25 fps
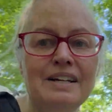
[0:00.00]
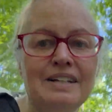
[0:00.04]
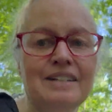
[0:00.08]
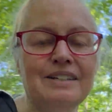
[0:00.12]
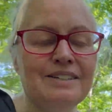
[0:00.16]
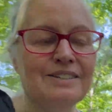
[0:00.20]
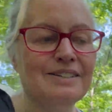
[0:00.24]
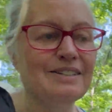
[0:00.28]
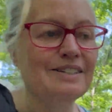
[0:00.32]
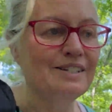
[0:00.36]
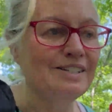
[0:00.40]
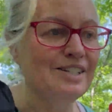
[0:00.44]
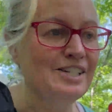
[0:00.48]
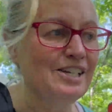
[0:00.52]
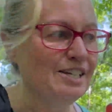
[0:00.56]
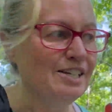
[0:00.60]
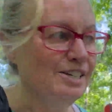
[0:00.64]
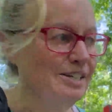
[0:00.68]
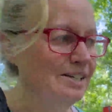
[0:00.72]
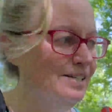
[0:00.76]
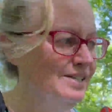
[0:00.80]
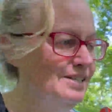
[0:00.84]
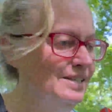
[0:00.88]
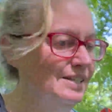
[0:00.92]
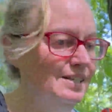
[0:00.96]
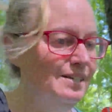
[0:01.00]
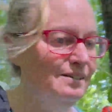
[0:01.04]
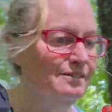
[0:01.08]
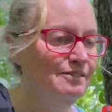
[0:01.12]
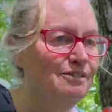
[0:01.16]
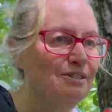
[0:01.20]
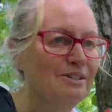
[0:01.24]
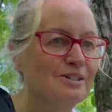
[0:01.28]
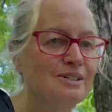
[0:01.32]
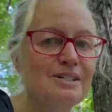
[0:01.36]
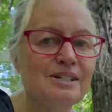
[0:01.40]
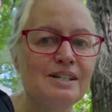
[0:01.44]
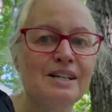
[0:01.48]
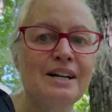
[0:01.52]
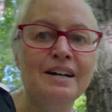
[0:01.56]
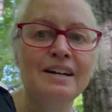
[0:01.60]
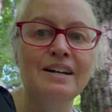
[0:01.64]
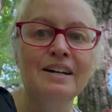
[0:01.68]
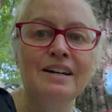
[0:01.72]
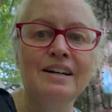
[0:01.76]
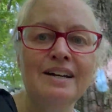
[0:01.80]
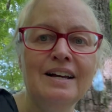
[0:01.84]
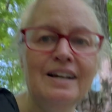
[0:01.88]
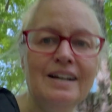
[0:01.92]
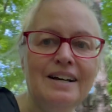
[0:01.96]
they're going to check and see if there's
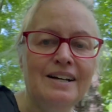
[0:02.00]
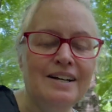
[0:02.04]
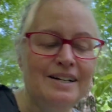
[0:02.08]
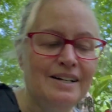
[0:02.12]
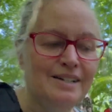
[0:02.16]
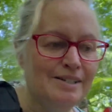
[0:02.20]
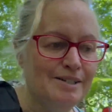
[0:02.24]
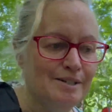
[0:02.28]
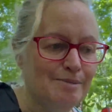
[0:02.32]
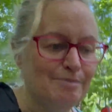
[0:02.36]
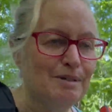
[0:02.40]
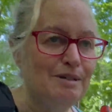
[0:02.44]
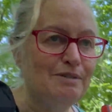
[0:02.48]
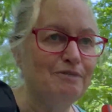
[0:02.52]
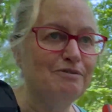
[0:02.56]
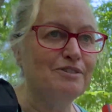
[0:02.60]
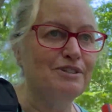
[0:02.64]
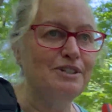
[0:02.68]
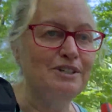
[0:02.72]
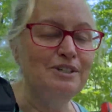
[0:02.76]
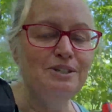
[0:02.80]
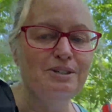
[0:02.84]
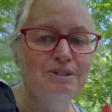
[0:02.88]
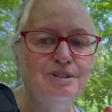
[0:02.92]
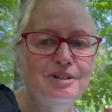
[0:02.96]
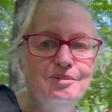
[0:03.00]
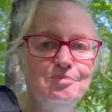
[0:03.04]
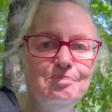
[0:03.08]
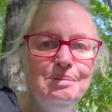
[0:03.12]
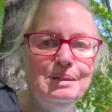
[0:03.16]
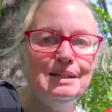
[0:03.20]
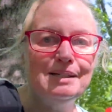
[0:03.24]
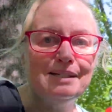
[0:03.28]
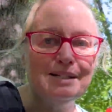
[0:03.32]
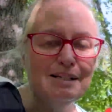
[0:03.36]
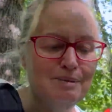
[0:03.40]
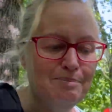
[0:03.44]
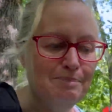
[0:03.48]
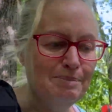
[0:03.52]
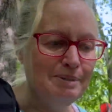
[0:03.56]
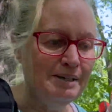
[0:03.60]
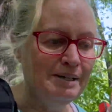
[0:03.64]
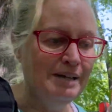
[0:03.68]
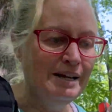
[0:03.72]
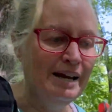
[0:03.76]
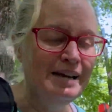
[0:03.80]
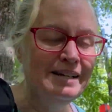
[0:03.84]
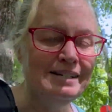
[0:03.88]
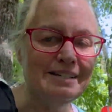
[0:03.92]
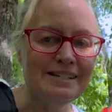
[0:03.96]
somebody free who could pick us up and
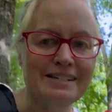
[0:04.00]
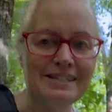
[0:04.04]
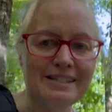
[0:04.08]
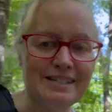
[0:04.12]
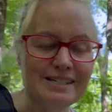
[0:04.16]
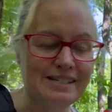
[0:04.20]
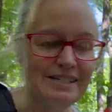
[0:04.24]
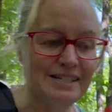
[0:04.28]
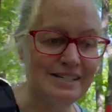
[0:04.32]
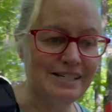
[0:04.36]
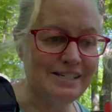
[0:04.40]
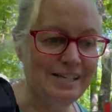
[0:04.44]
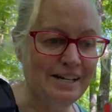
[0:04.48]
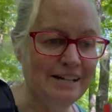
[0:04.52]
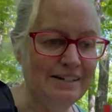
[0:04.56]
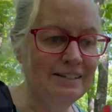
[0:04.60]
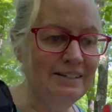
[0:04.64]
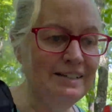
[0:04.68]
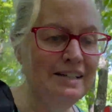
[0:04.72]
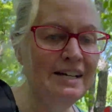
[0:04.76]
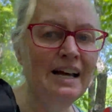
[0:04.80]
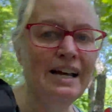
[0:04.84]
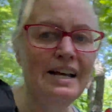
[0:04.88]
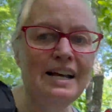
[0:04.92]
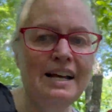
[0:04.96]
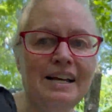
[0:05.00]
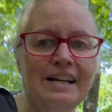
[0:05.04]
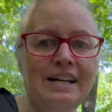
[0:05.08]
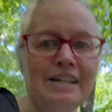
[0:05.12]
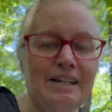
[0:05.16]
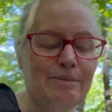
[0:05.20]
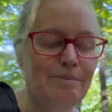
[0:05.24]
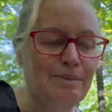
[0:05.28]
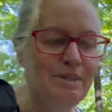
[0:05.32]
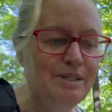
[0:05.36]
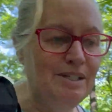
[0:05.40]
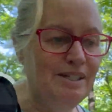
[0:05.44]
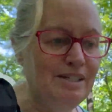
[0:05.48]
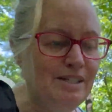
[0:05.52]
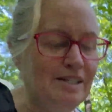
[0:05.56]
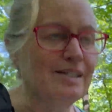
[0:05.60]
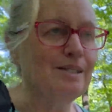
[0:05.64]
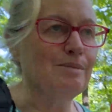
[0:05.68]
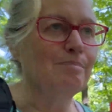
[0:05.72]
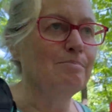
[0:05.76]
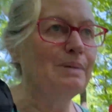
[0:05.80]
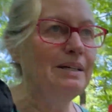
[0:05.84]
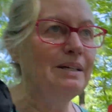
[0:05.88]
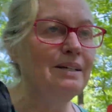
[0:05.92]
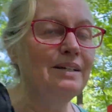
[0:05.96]
take us into town. And we did get
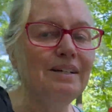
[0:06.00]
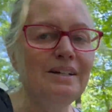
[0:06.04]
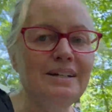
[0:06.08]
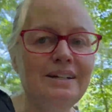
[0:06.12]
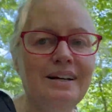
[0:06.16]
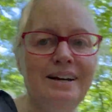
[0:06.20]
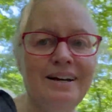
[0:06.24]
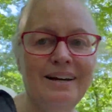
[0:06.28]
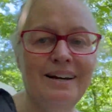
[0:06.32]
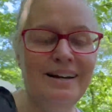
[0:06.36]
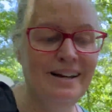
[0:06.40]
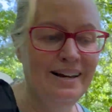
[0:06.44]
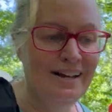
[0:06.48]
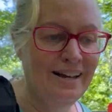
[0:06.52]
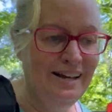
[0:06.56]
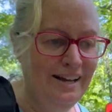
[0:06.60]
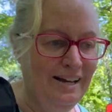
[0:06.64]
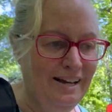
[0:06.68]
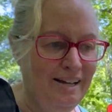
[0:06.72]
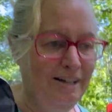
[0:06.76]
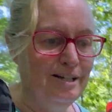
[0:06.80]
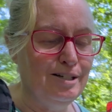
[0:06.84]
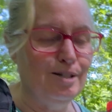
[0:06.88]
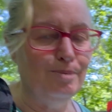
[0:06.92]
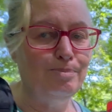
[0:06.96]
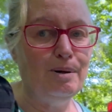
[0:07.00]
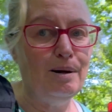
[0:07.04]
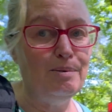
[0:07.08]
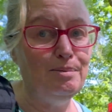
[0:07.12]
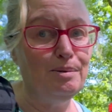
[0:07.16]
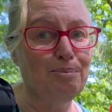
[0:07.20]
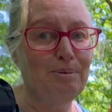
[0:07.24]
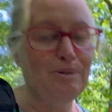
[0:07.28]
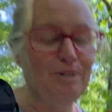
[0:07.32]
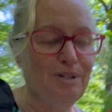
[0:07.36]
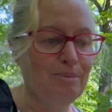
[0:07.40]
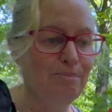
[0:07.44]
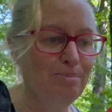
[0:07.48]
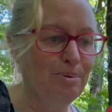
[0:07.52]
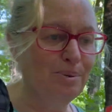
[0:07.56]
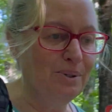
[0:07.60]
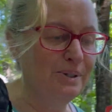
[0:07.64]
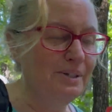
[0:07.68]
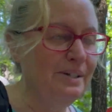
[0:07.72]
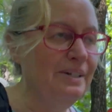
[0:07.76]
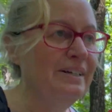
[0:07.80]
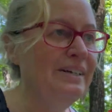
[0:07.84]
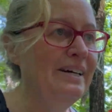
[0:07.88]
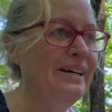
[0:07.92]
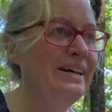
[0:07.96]
some beta. It's probably pretty
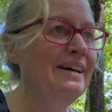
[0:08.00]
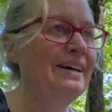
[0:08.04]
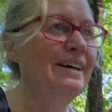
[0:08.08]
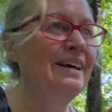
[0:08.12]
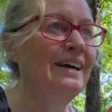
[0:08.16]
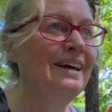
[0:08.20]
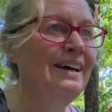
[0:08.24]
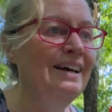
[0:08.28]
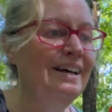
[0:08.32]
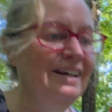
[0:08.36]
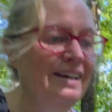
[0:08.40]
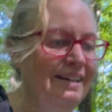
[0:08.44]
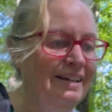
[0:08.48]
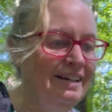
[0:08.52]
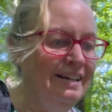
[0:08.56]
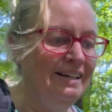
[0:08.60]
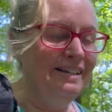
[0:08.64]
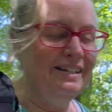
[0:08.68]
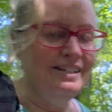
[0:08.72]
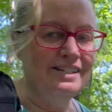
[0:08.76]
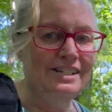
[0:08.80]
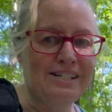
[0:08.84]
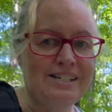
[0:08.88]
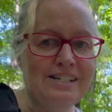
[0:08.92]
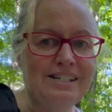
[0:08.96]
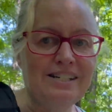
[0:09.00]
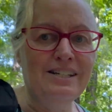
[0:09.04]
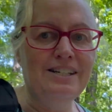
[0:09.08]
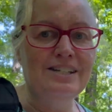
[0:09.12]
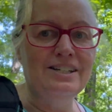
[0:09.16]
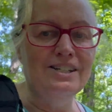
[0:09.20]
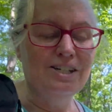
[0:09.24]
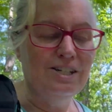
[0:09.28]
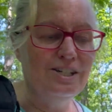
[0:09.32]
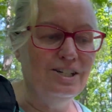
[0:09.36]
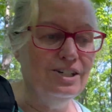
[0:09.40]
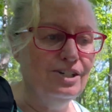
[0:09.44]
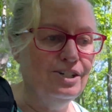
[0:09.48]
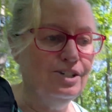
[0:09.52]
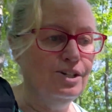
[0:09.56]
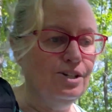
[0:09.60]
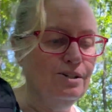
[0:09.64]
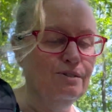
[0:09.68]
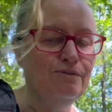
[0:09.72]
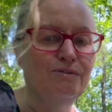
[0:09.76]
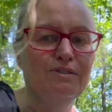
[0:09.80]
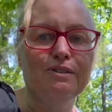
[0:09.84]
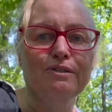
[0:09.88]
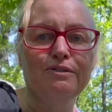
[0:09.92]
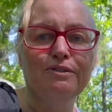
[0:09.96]
important. And she said that she had just
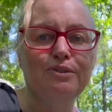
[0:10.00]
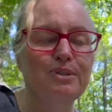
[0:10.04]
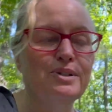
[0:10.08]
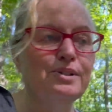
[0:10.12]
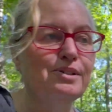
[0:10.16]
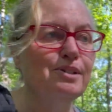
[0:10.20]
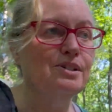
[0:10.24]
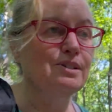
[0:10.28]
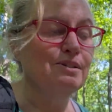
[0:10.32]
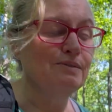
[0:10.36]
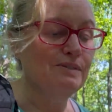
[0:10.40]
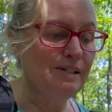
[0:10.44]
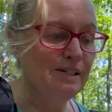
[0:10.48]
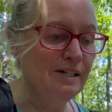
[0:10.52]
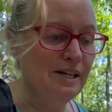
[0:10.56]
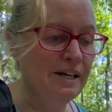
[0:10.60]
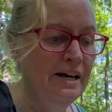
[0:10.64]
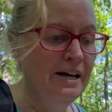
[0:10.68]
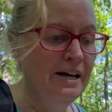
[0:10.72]
heard from the Forest Service,